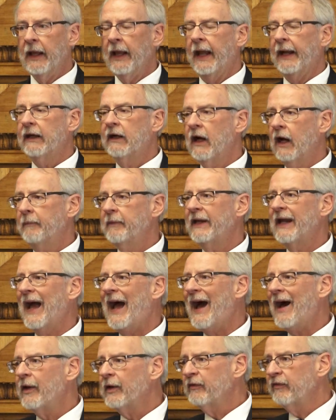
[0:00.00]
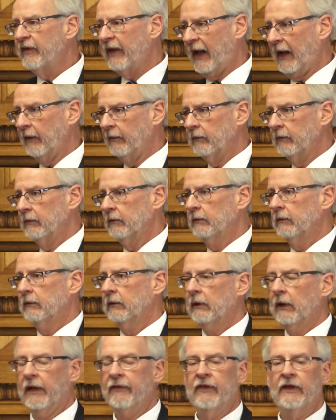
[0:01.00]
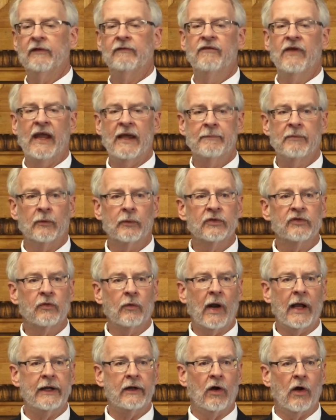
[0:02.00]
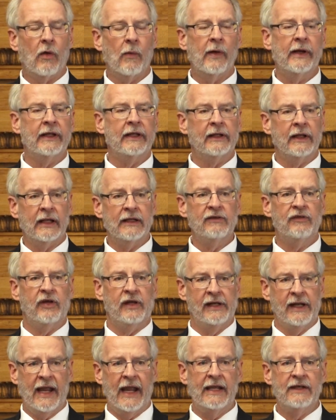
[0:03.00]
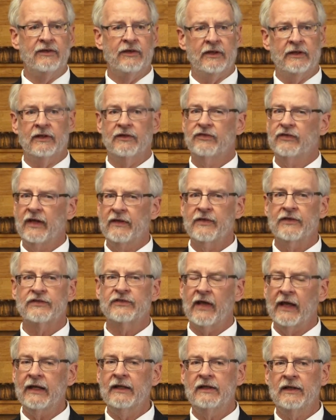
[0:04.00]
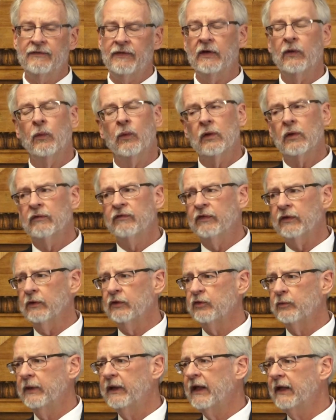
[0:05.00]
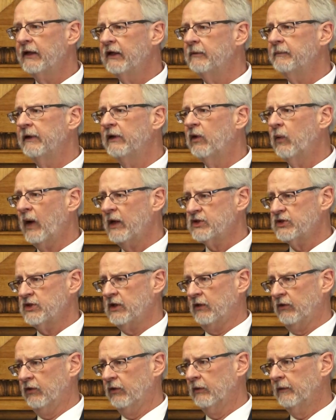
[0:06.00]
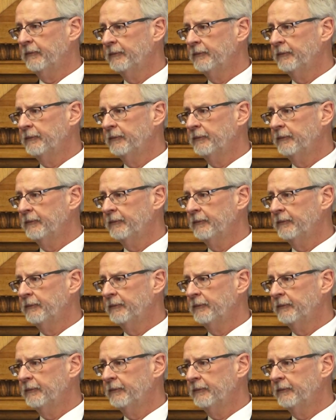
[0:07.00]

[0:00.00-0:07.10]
And coming out of that, I think Weber was right already in 1918 to say the scientific worldview is beginning to be questioned.